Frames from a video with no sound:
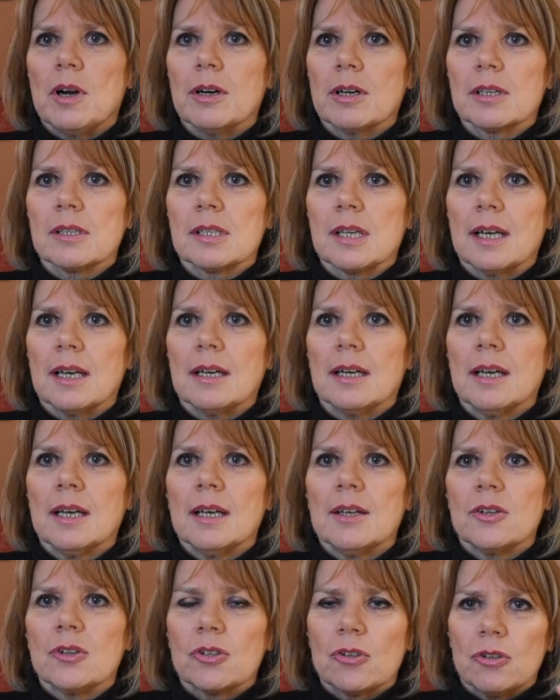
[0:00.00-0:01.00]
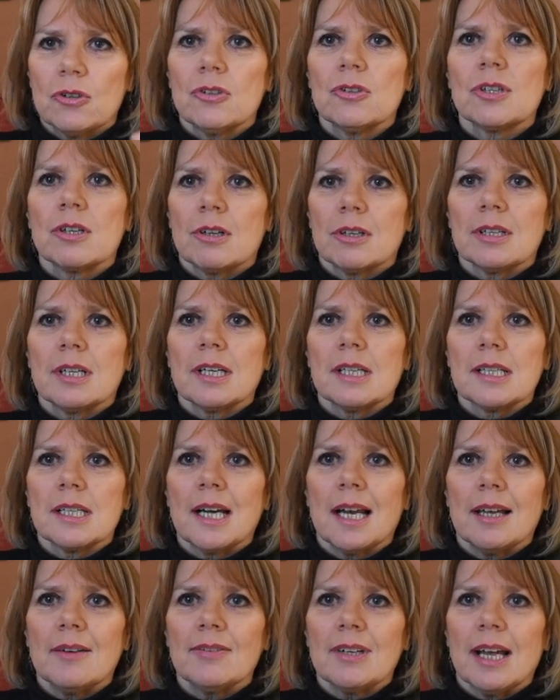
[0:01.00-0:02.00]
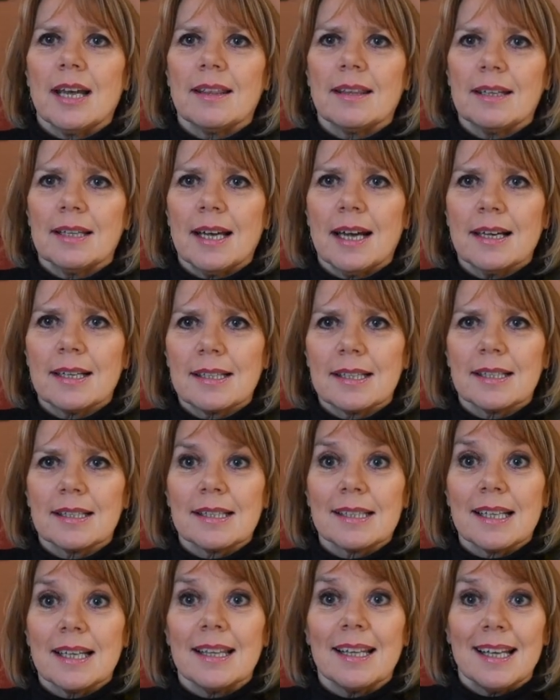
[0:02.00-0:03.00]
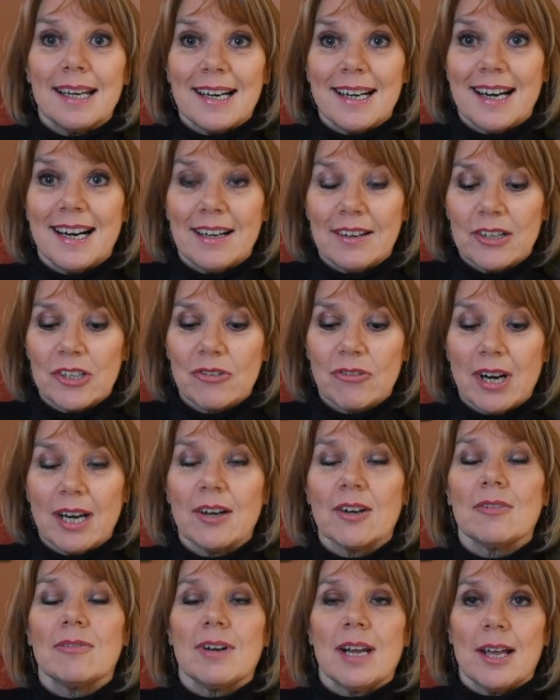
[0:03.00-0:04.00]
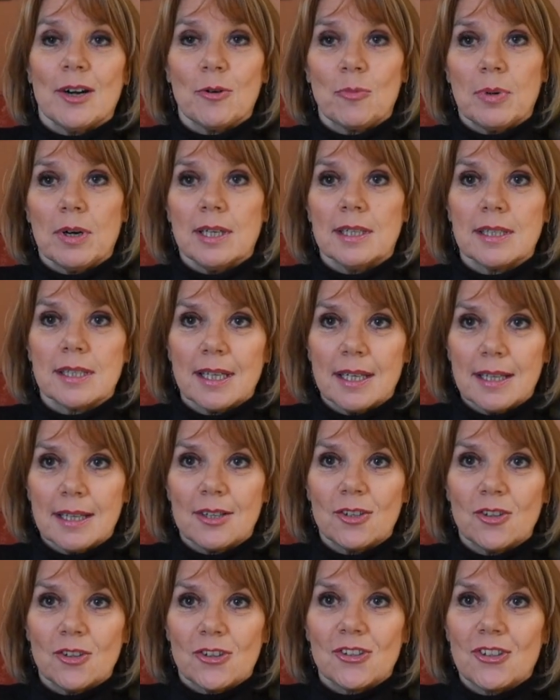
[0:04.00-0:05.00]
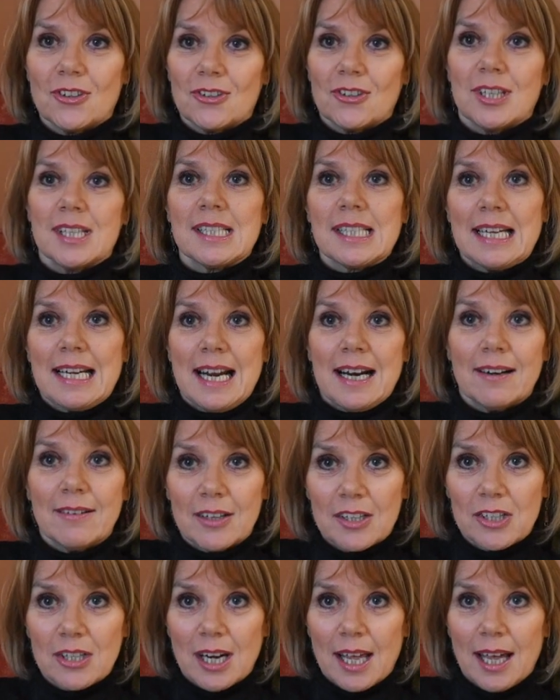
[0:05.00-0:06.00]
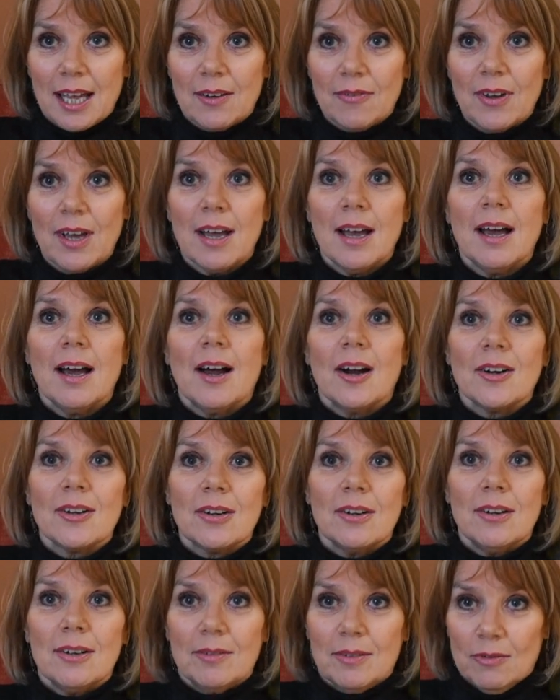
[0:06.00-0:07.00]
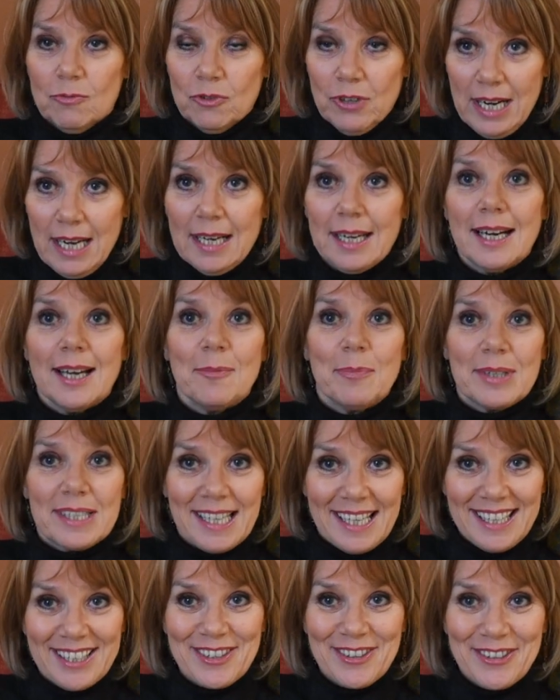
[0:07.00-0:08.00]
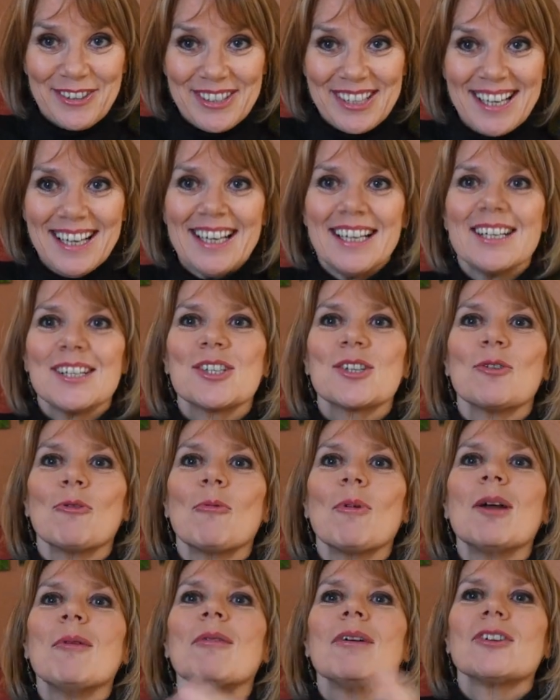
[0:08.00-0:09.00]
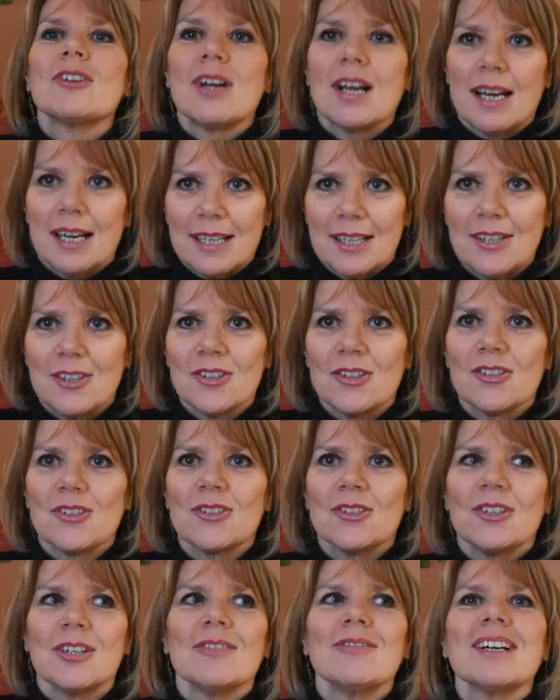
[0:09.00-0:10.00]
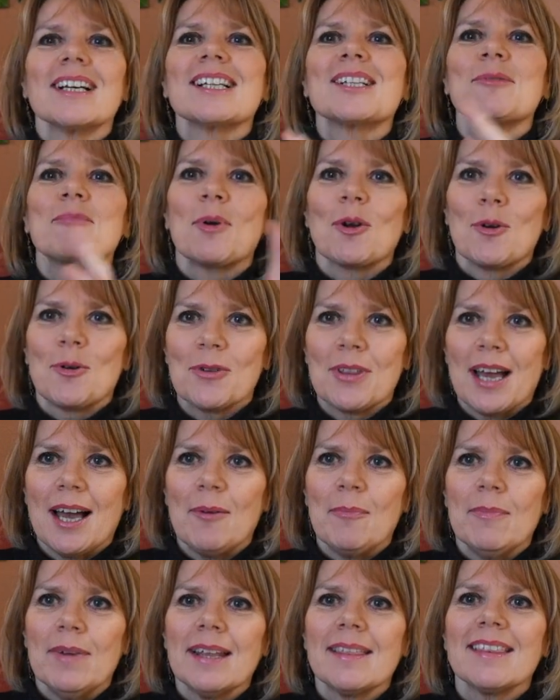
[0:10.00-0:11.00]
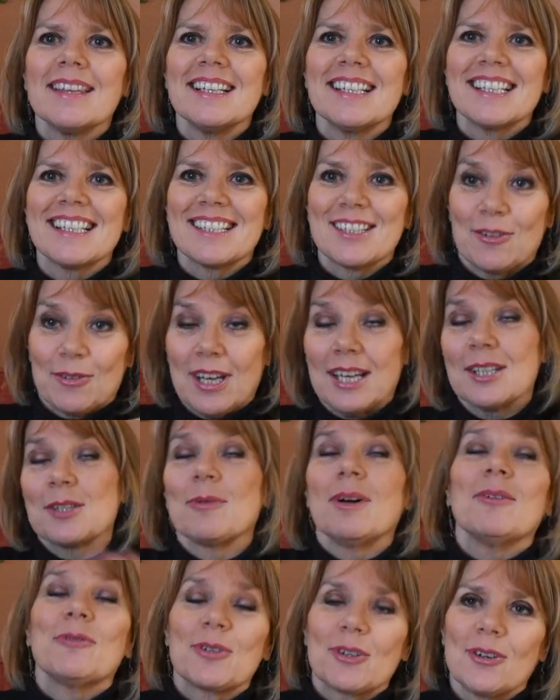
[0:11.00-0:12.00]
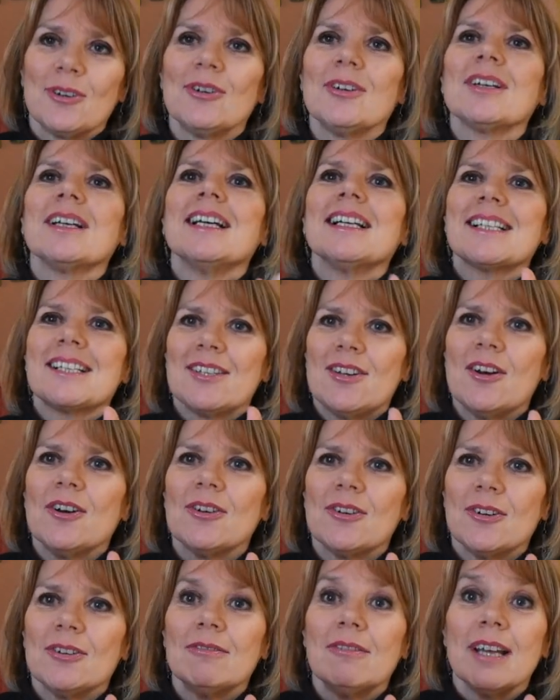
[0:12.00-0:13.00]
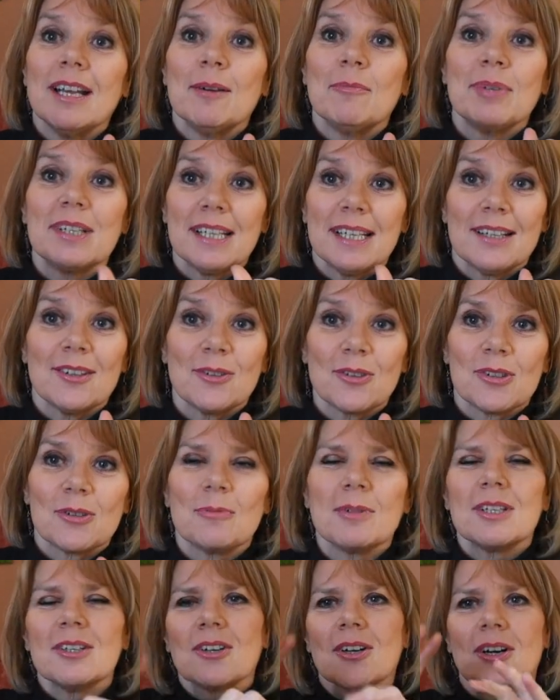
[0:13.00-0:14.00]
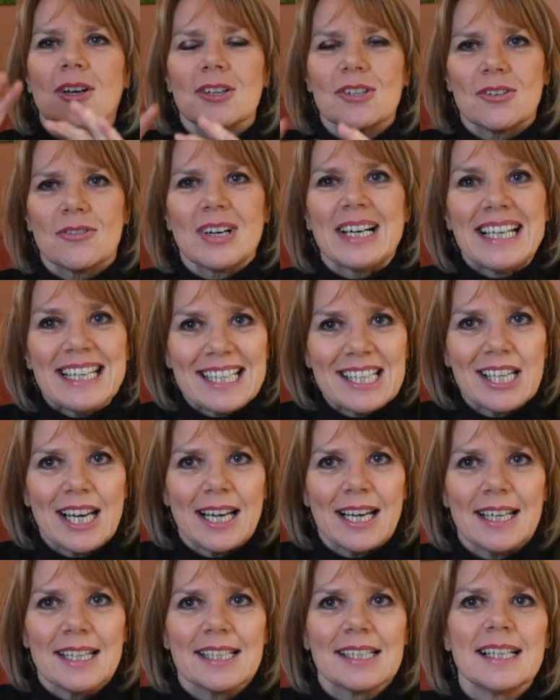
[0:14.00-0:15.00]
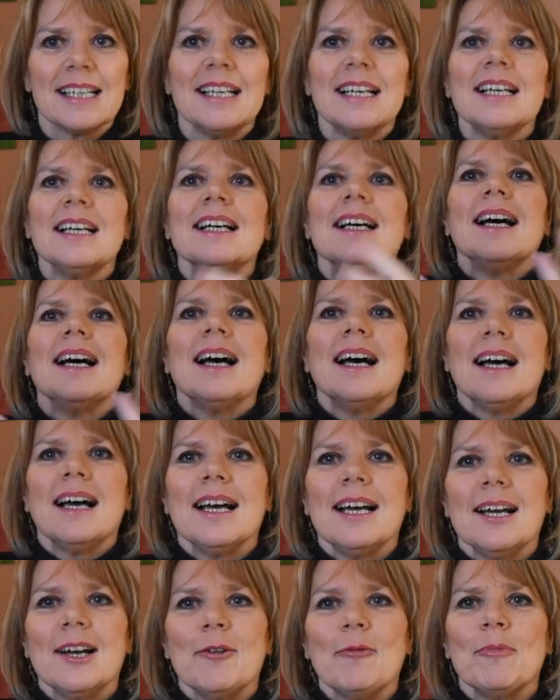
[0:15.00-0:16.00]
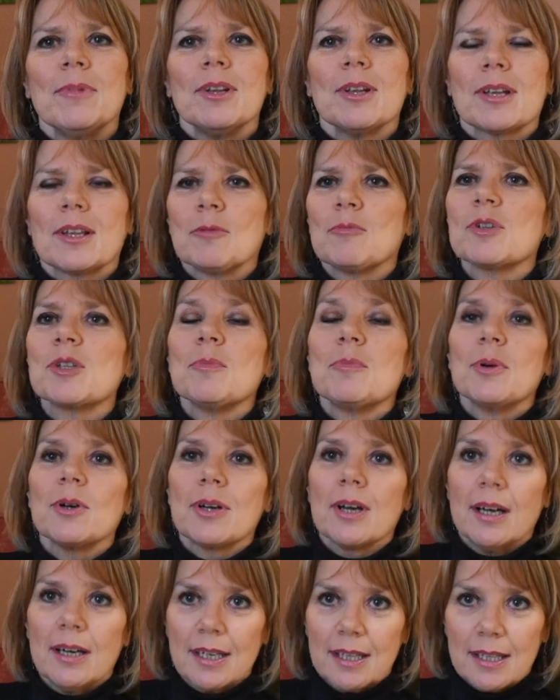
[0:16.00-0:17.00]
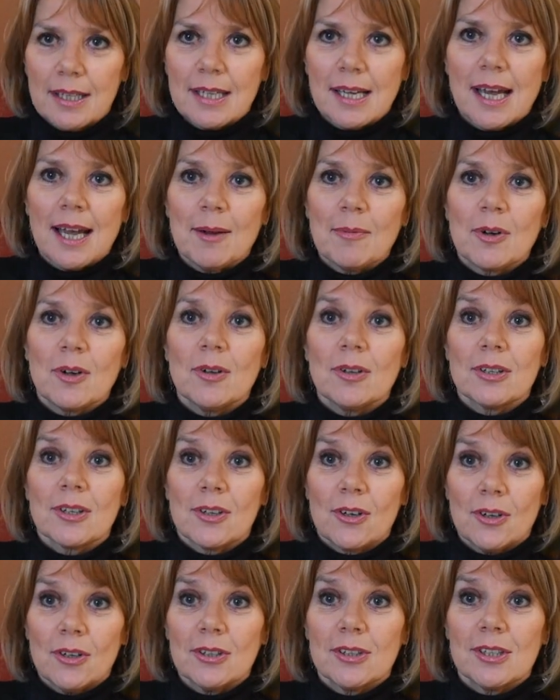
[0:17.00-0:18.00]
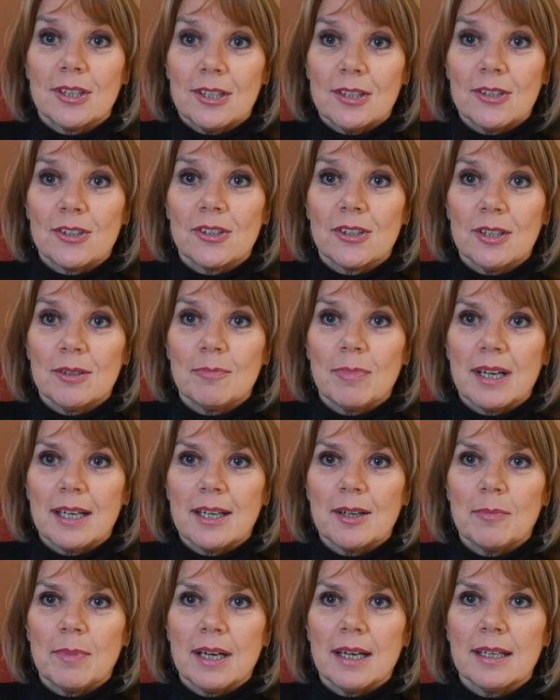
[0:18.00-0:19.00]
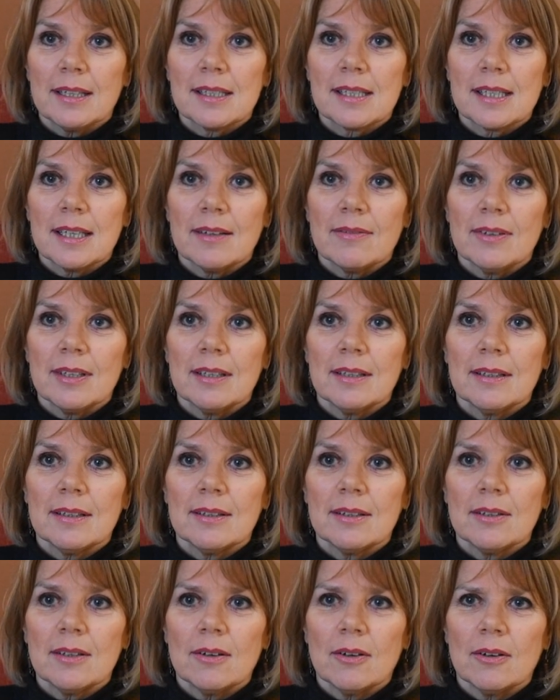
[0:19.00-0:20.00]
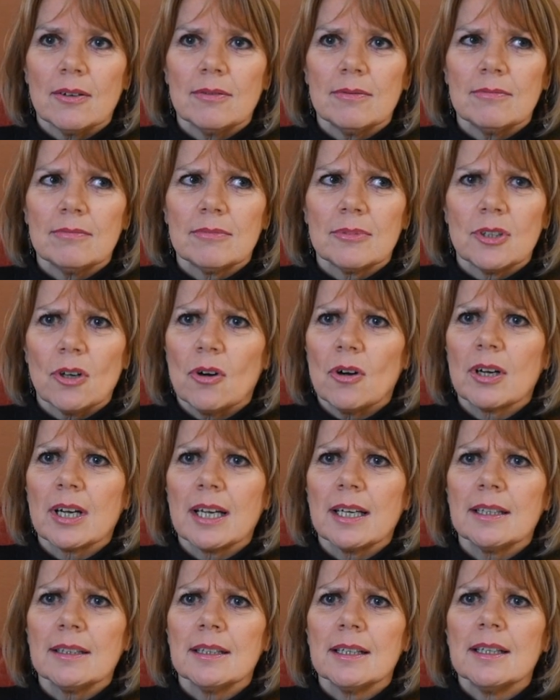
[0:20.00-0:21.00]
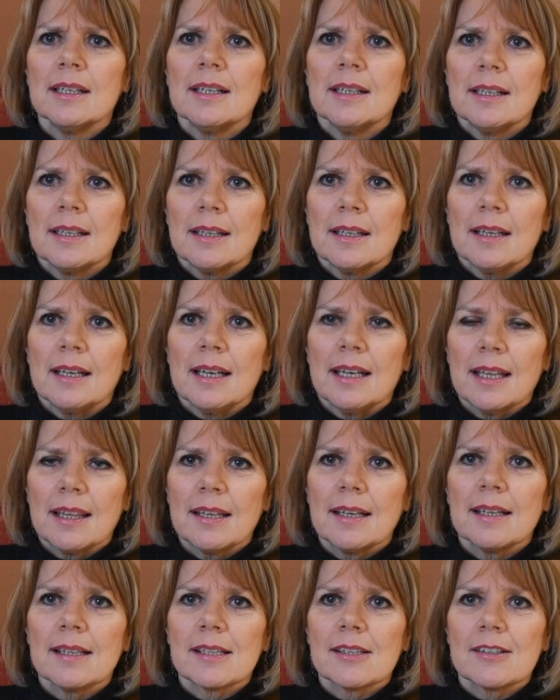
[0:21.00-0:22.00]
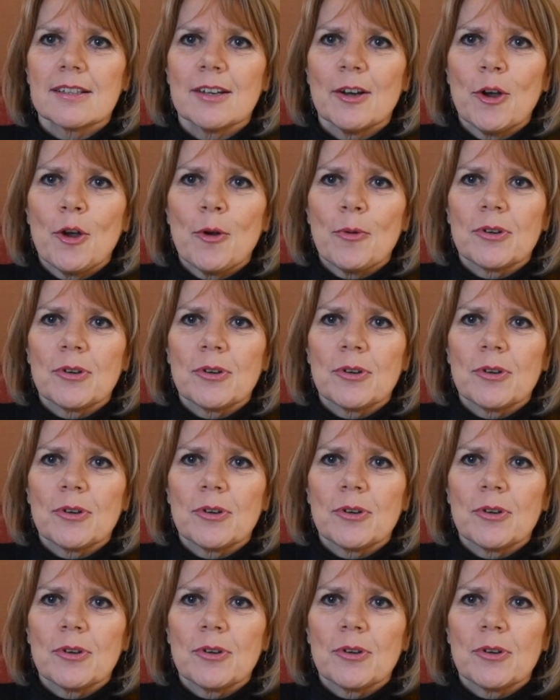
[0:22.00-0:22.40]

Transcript: Marx, said there's two certainties in life, death and taxes. And then an Irish writer, Flann O'Brien, said the two certainties in Irish life are rain and potatoes. So we were trying to sort of explode that myth, and so that's why it was called It's Not All Rain and Potatoes. So we took lots of cliches. Um, there was a book out at the time called The God Delusion by your man Stephen or Docking, the atheist.